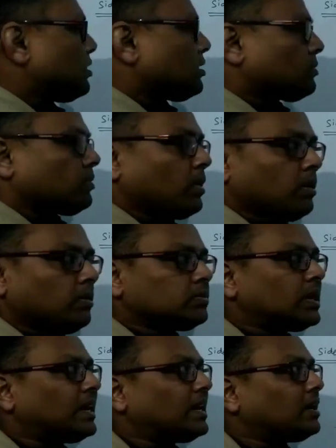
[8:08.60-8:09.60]
or problems
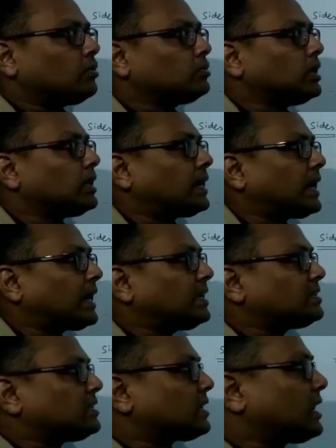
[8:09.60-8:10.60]
related to the
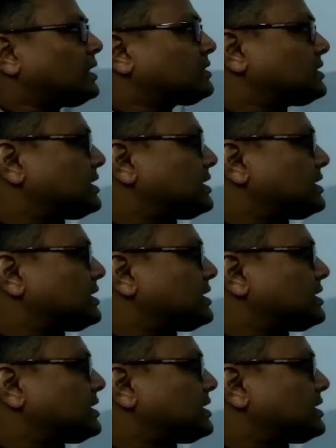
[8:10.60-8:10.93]
triangles in class